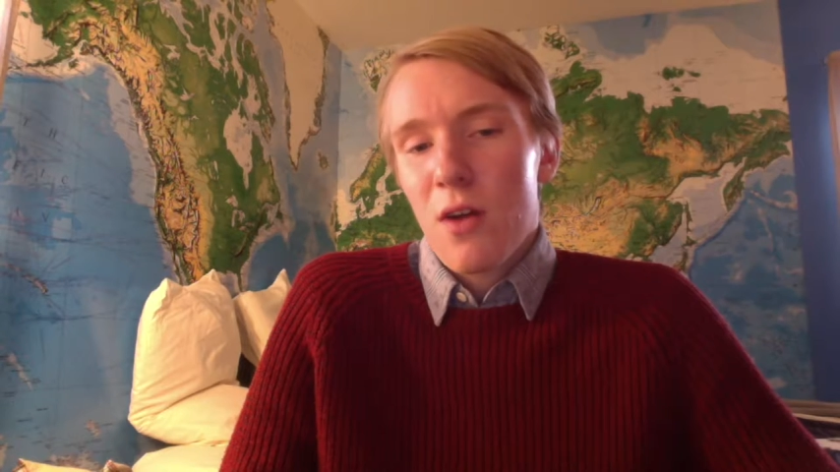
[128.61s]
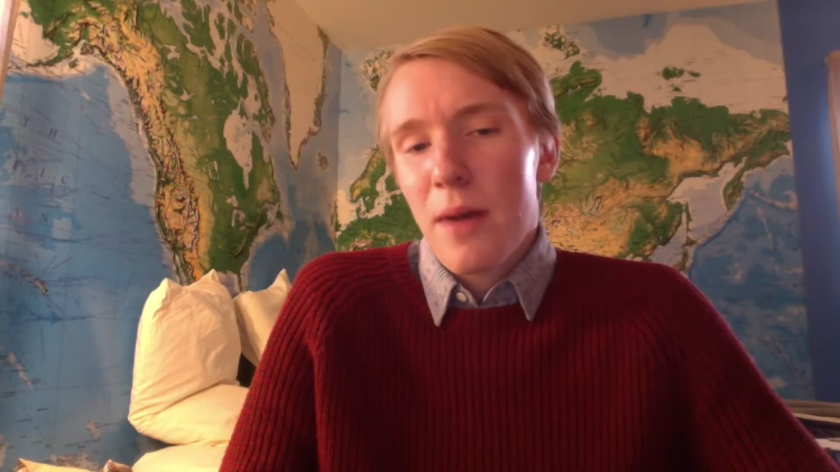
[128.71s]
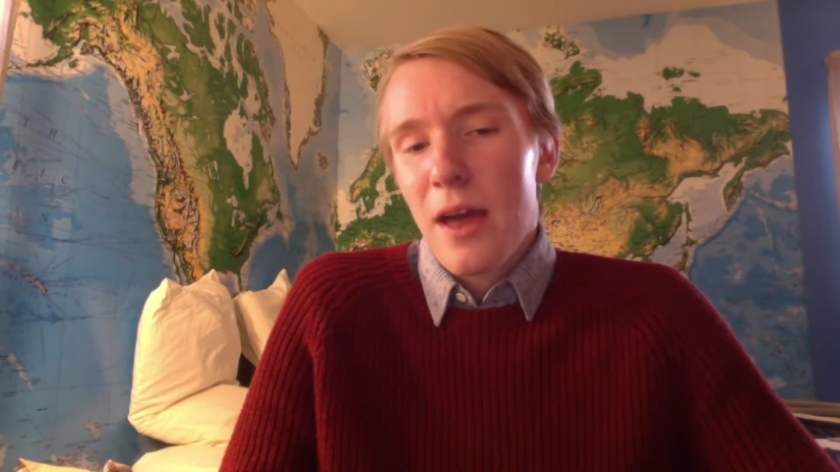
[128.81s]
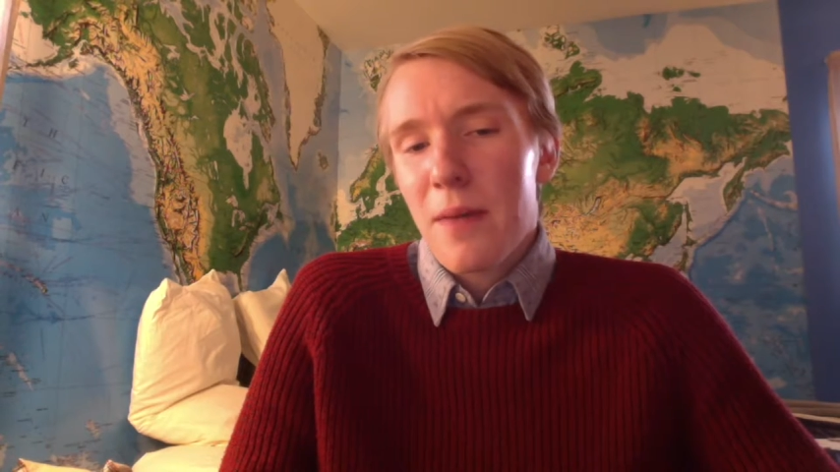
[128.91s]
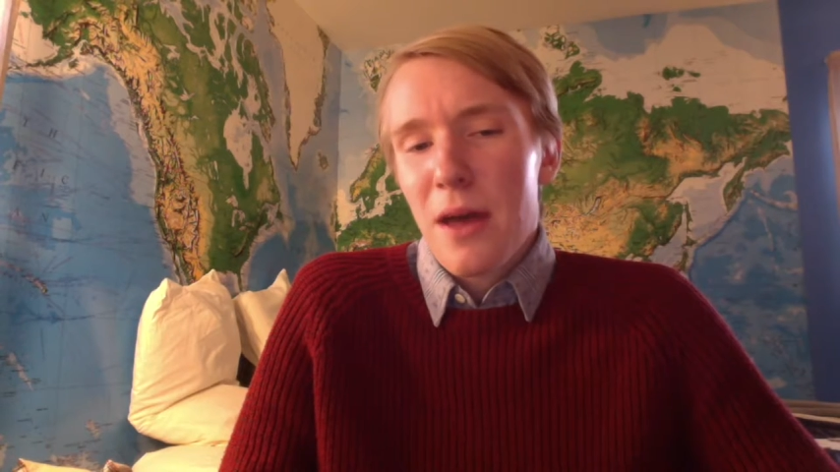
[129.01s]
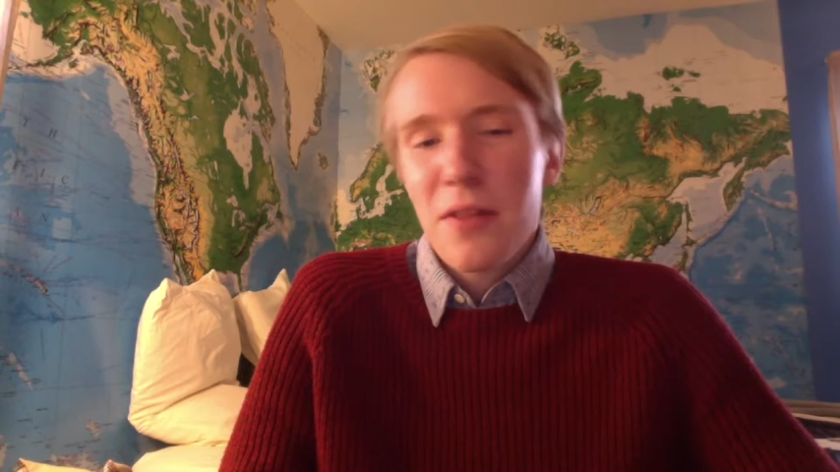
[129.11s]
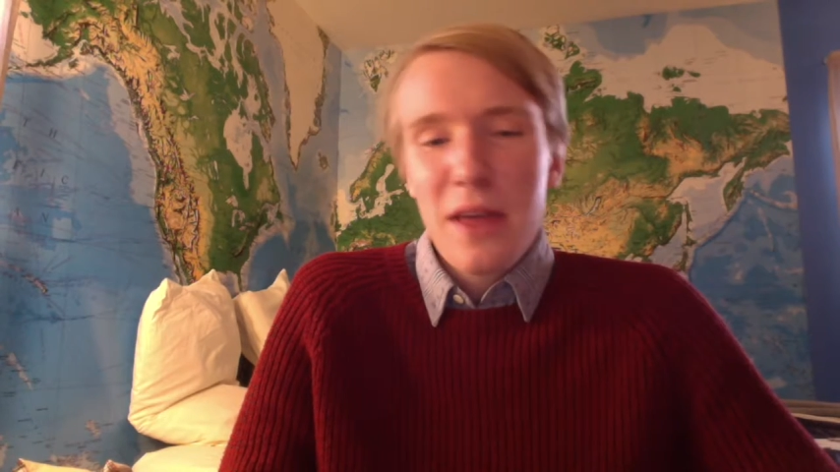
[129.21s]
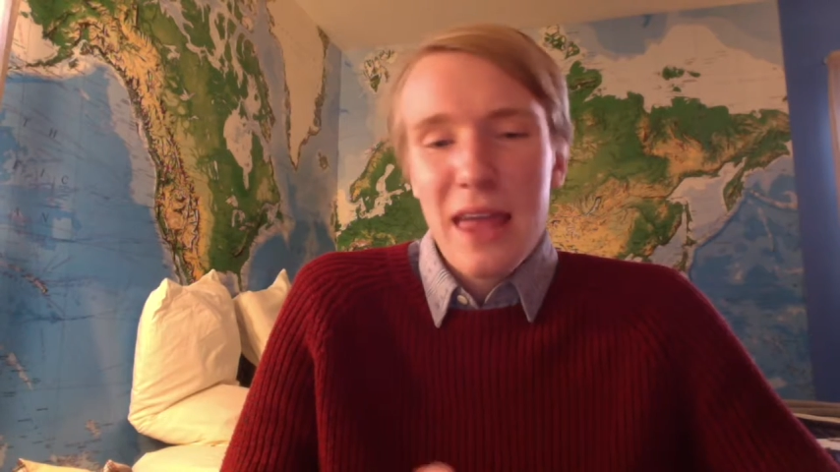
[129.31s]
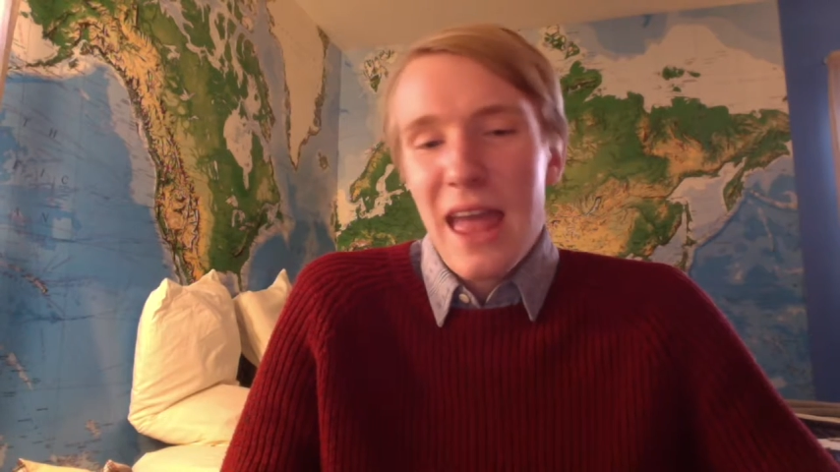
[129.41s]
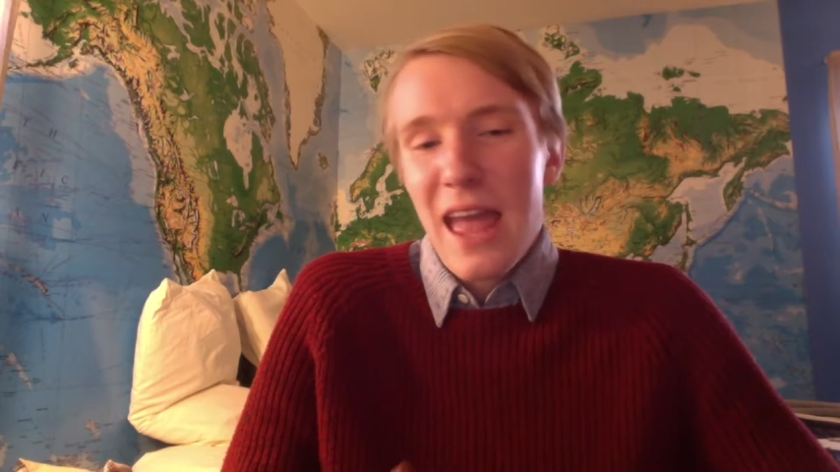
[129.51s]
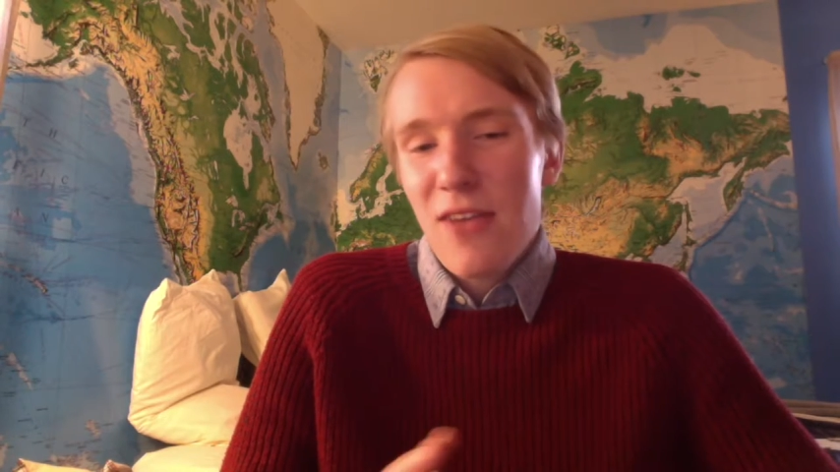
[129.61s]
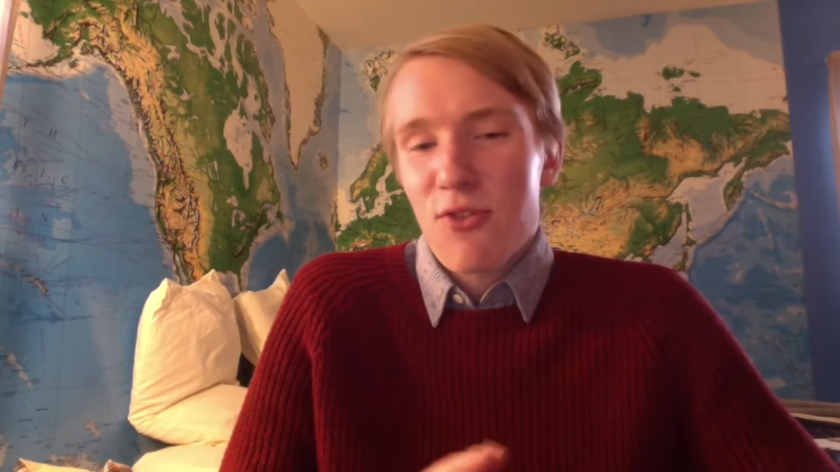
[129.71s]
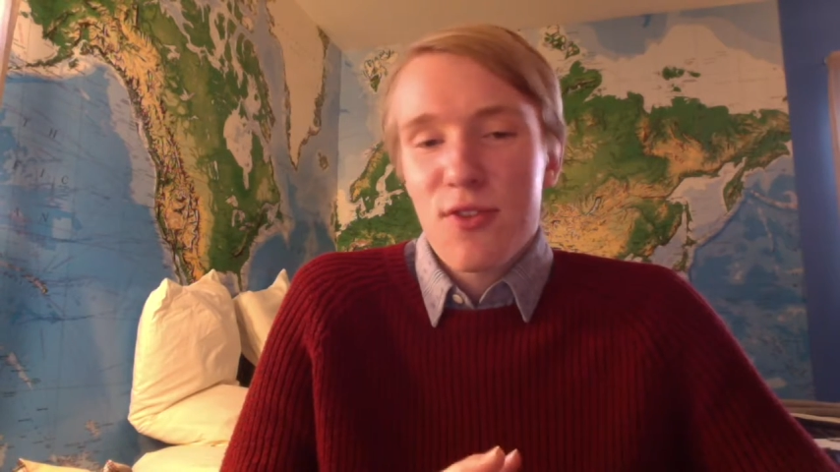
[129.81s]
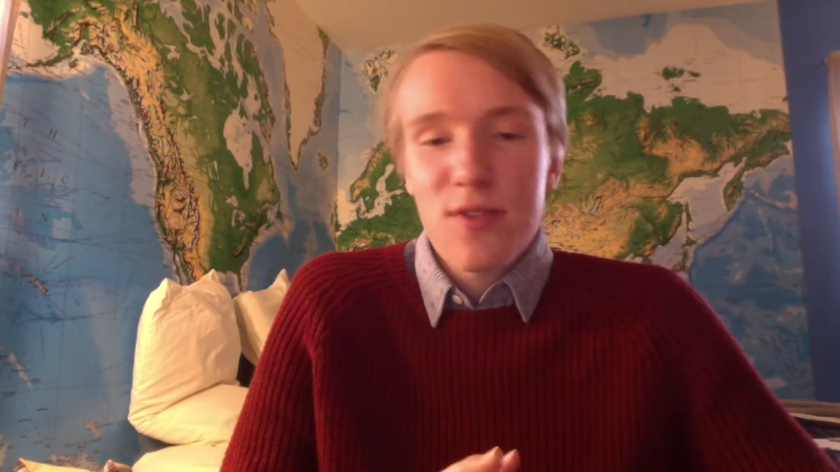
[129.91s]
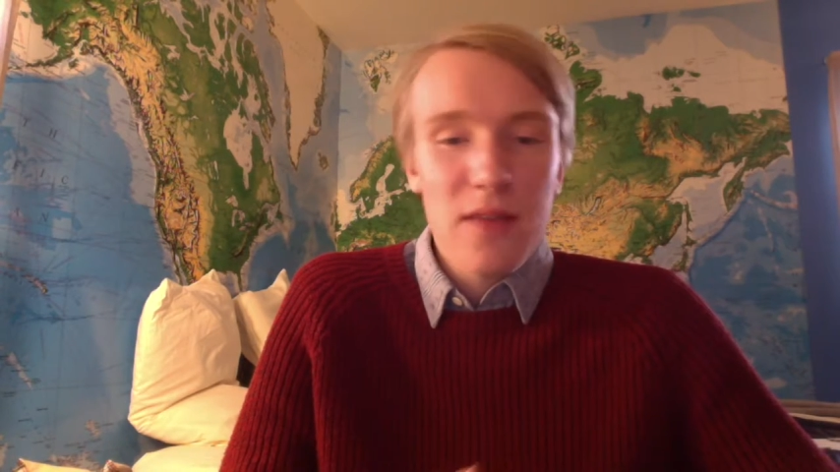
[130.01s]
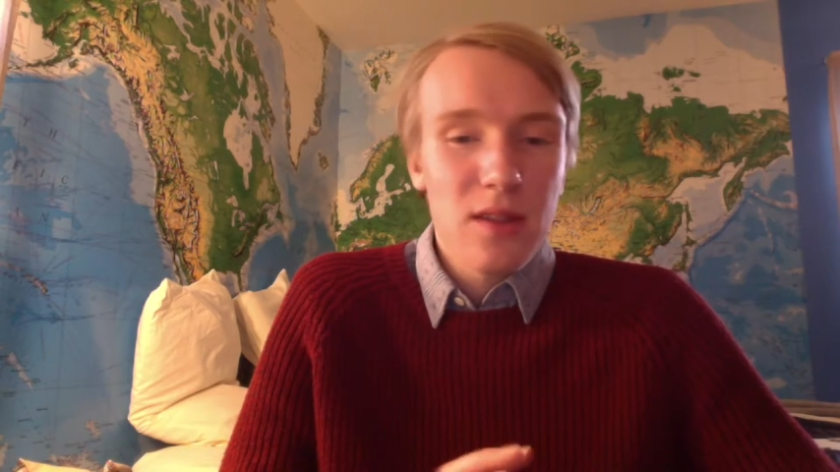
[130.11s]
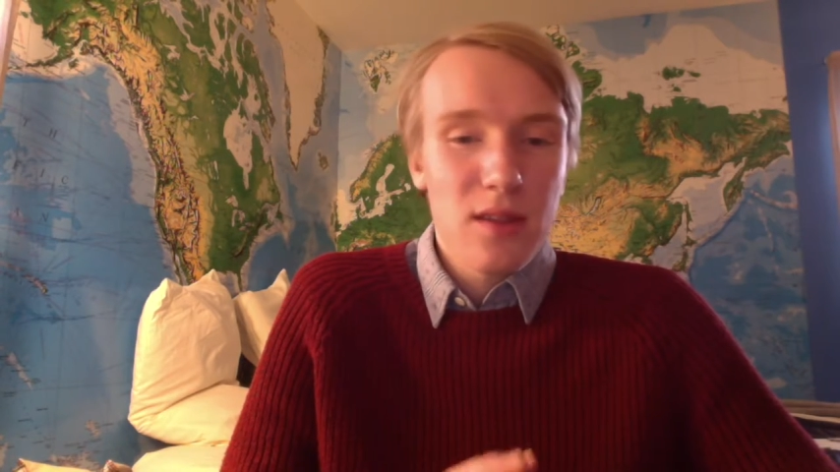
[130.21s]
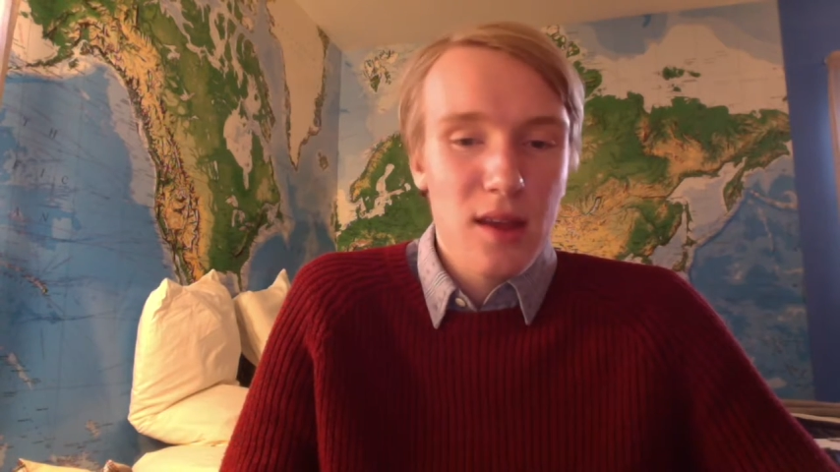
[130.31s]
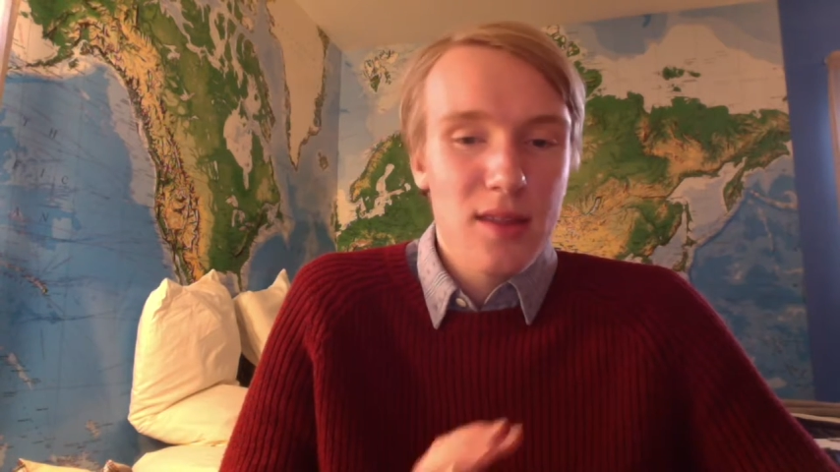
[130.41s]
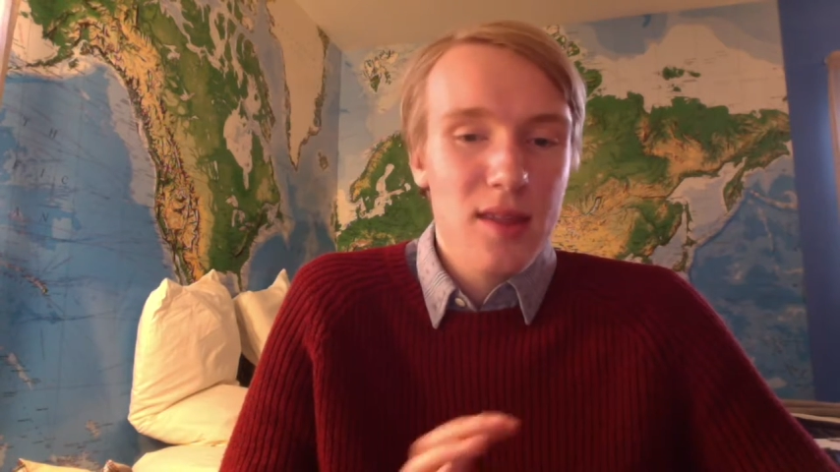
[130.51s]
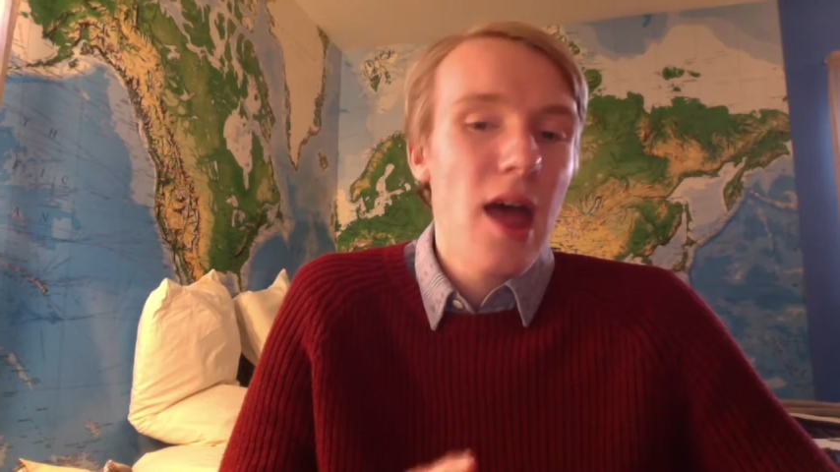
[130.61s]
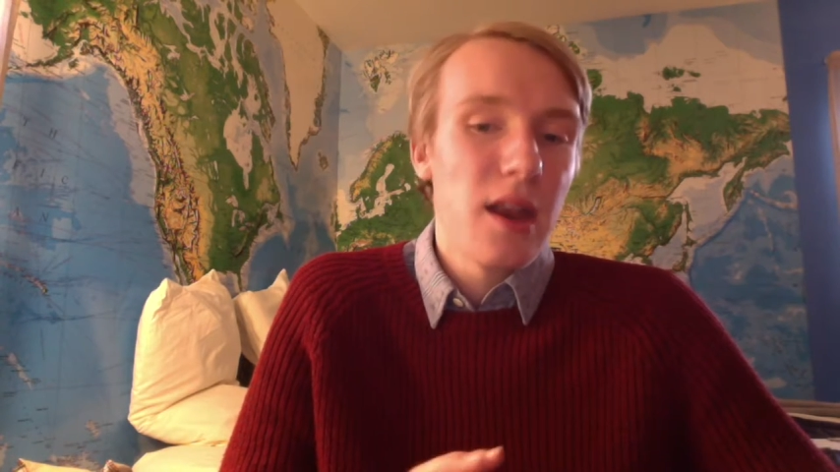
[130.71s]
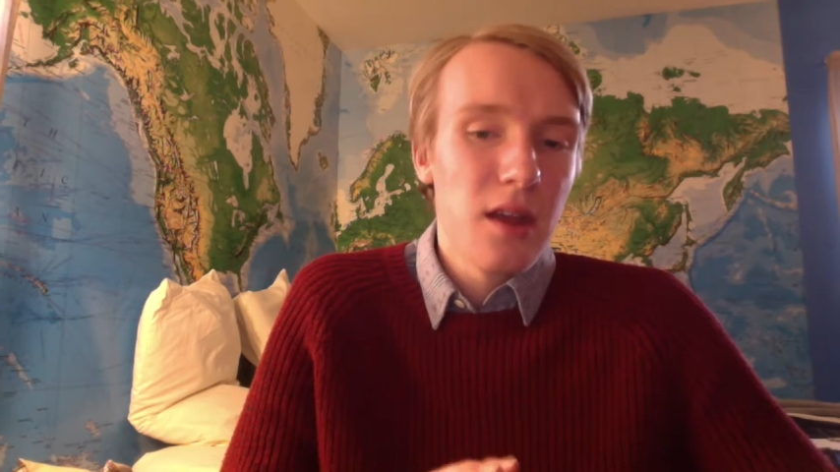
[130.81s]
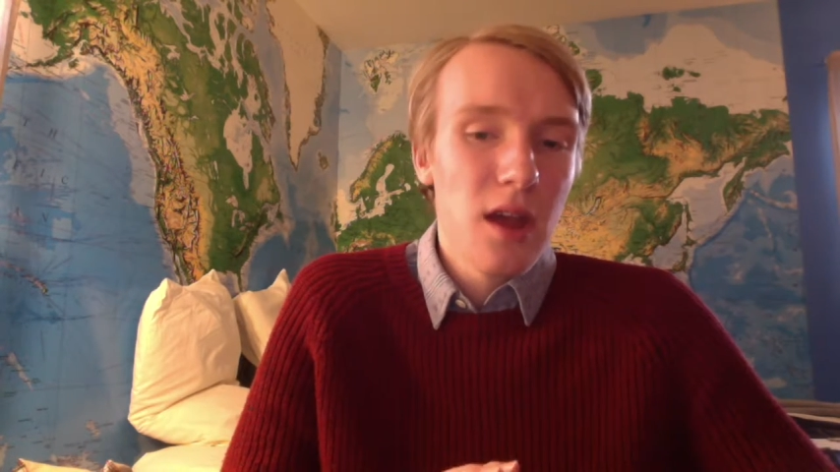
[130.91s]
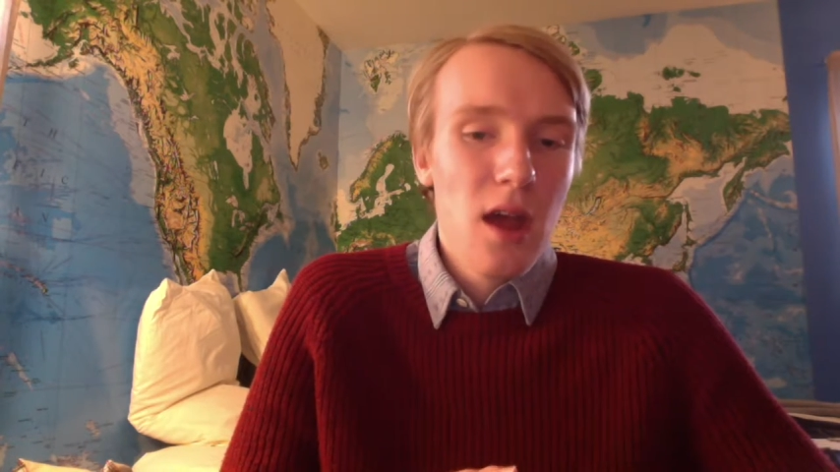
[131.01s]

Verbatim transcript: by about like age 7 to 10.